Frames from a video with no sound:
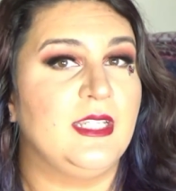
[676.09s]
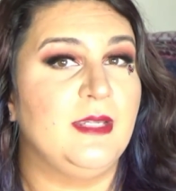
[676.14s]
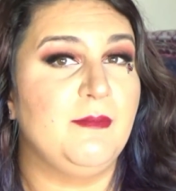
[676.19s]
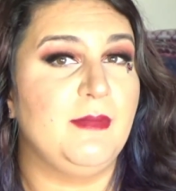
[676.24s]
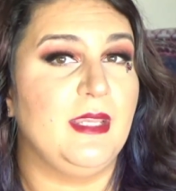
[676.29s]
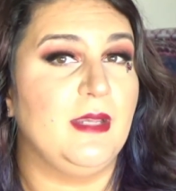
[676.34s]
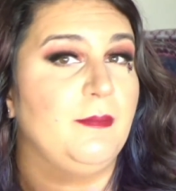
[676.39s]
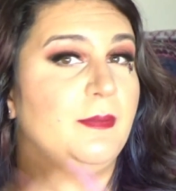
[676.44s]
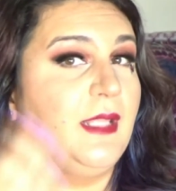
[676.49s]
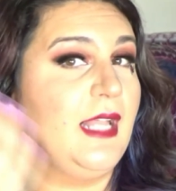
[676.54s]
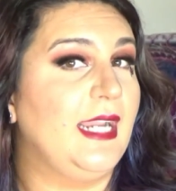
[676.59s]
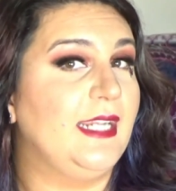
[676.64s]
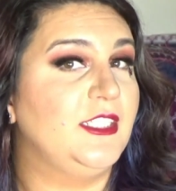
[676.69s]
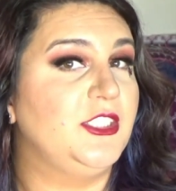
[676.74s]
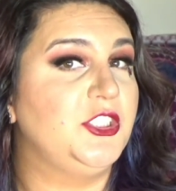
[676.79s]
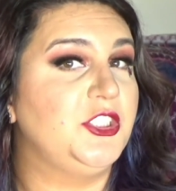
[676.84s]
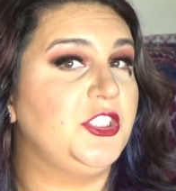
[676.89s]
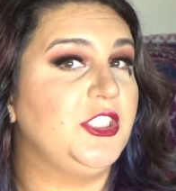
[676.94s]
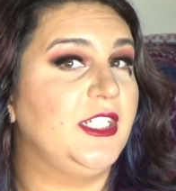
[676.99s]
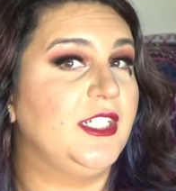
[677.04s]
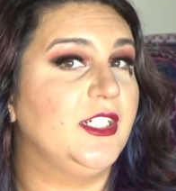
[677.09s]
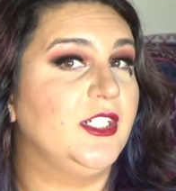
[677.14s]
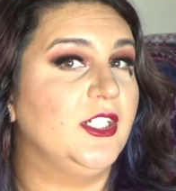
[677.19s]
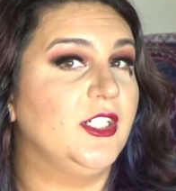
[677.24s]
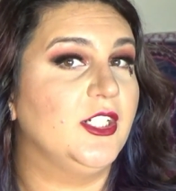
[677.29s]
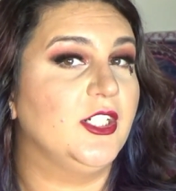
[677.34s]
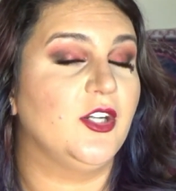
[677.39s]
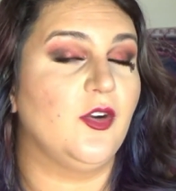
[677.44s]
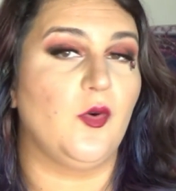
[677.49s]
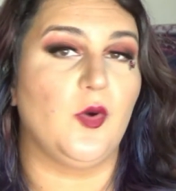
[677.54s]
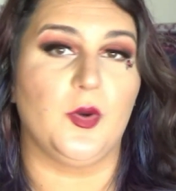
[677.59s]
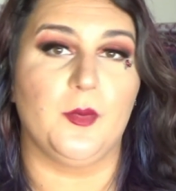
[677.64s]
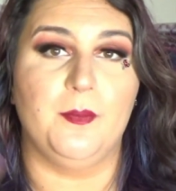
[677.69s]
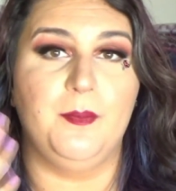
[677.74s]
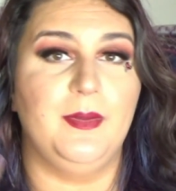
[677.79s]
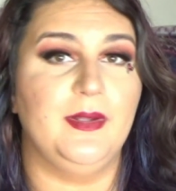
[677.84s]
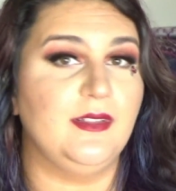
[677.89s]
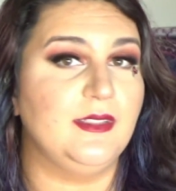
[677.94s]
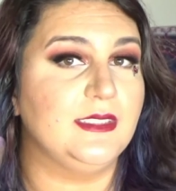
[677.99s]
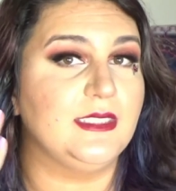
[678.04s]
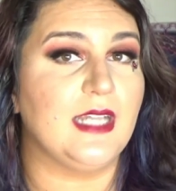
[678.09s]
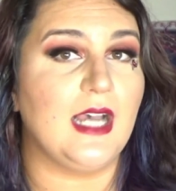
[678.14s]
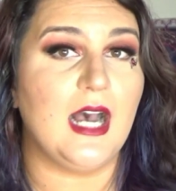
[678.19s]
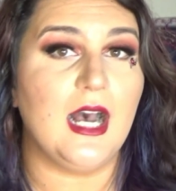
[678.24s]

can be applied sheer or built